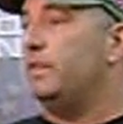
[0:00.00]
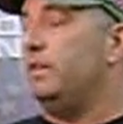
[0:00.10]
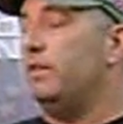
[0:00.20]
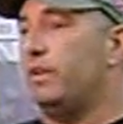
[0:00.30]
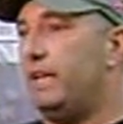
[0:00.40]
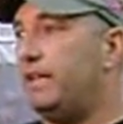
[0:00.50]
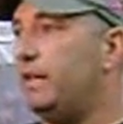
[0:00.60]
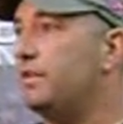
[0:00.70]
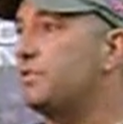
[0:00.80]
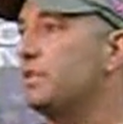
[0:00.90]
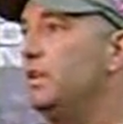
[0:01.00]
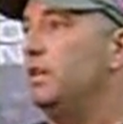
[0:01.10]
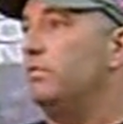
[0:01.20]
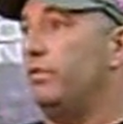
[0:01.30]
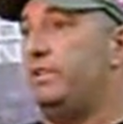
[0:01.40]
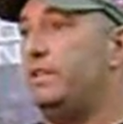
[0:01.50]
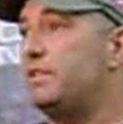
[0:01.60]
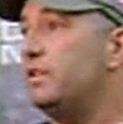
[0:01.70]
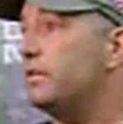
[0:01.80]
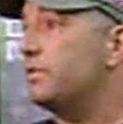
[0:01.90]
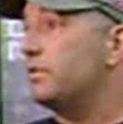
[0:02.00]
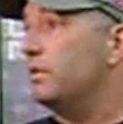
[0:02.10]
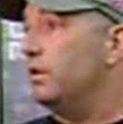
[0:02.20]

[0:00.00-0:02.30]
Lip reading: the headaches, for the dizziness,